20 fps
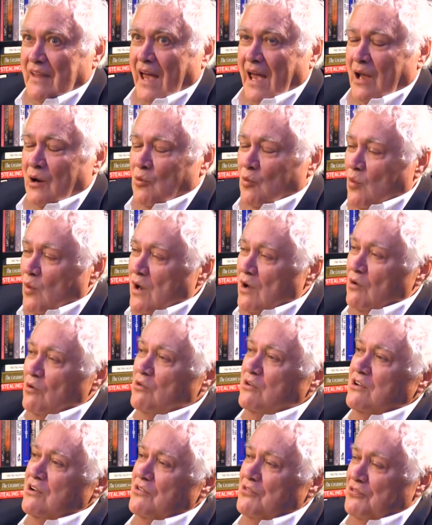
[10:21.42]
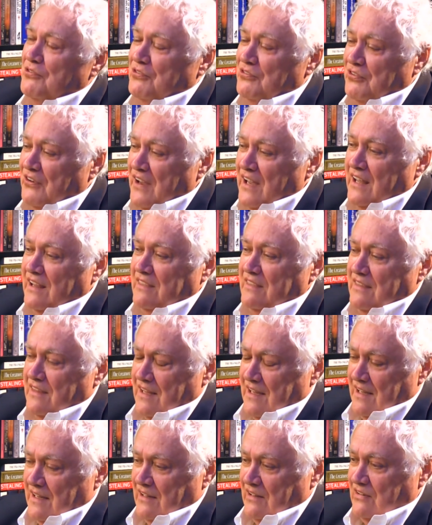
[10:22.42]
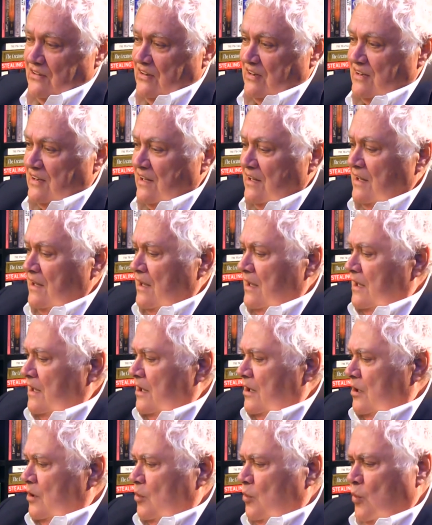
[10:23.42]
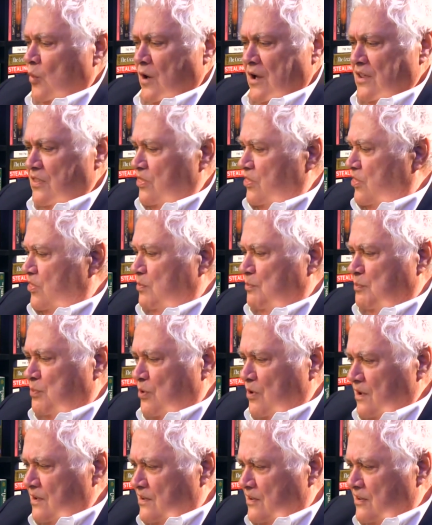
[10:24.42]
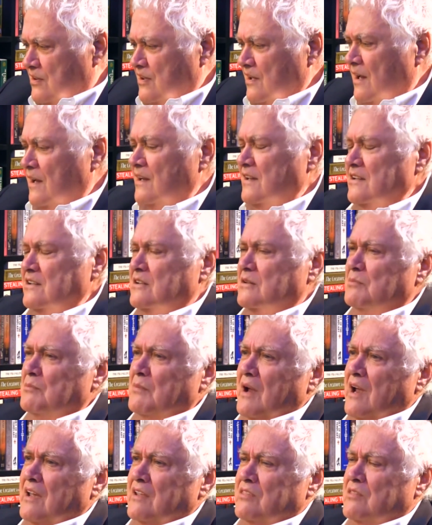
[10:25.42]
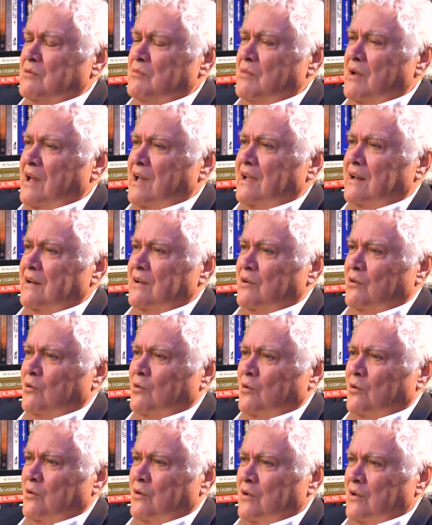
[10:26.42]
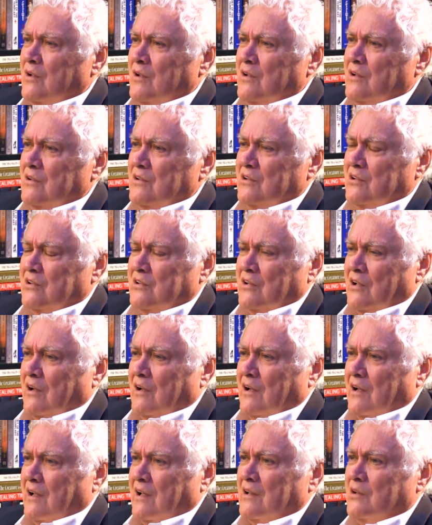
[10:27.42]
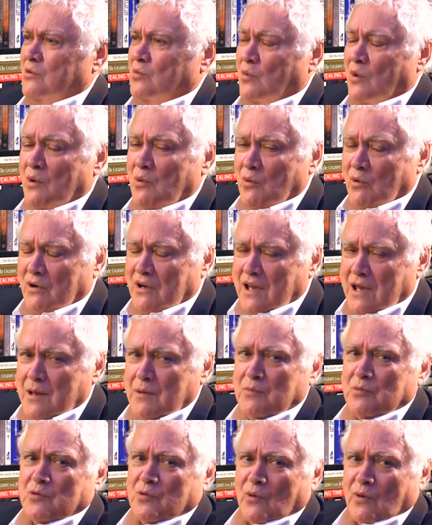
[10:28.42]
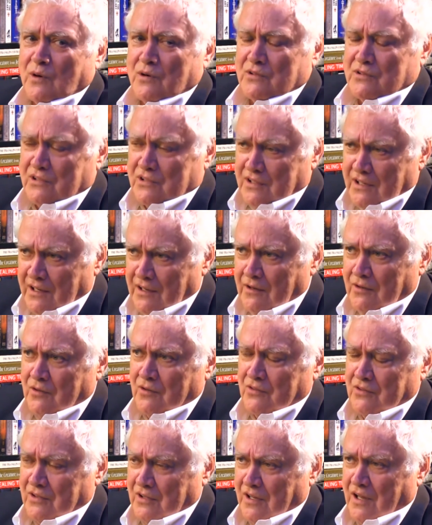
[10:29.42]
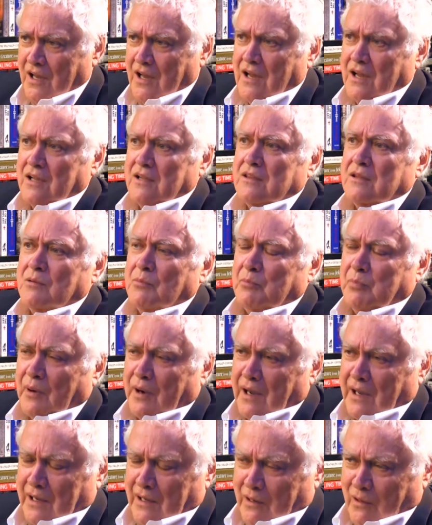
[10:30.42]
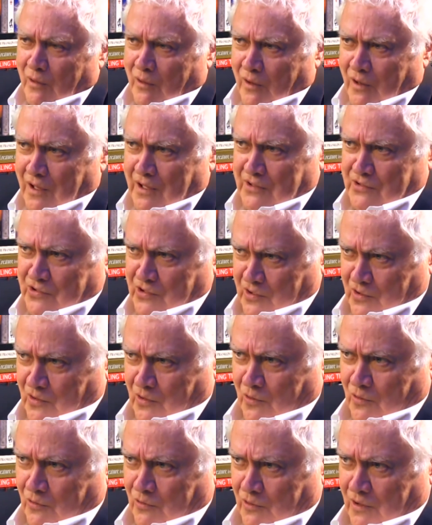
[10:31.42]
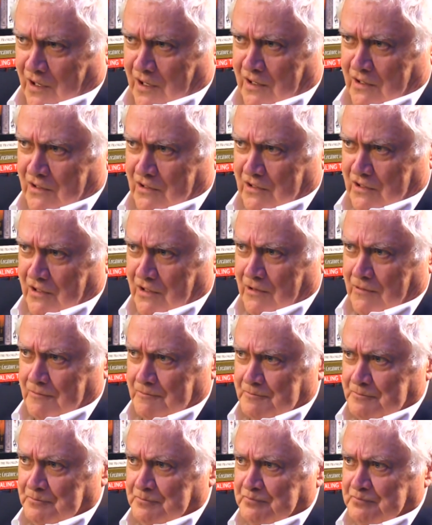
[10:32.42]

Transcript: And we'll defend this with precise mathematical science. We will keep to ourselves the biological reason.